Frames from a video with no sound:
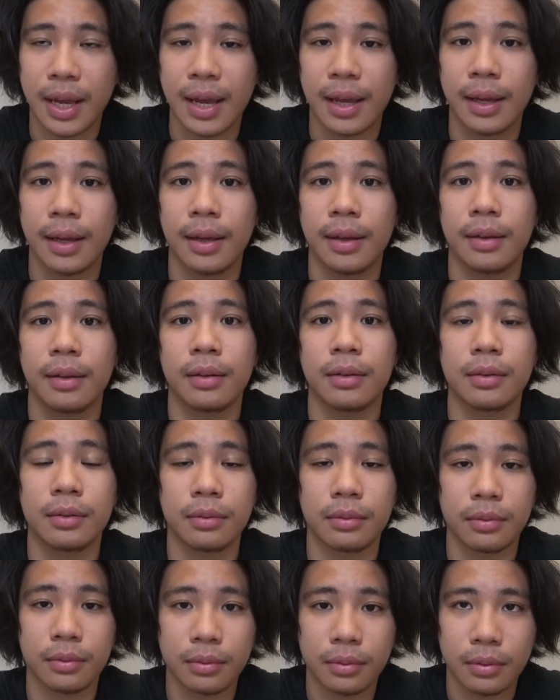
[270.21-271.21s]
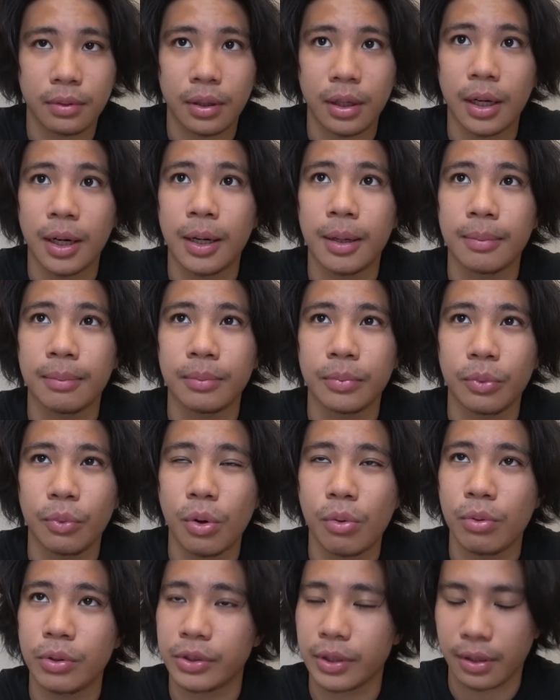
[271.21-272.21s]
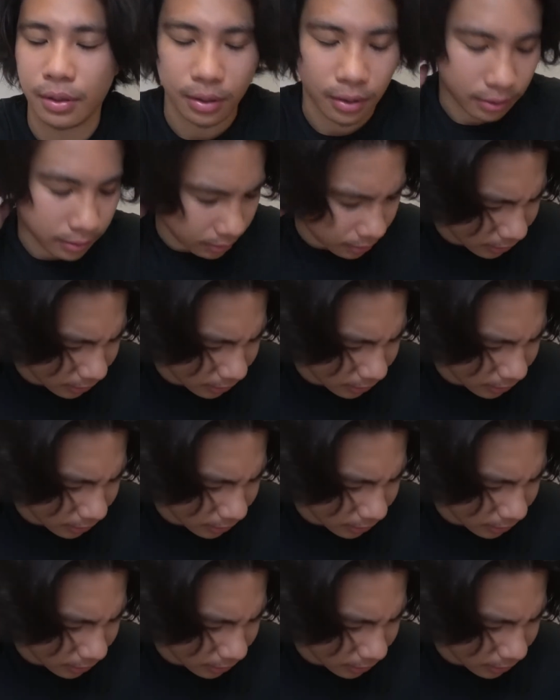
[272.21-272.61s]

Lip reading: a, what was it called?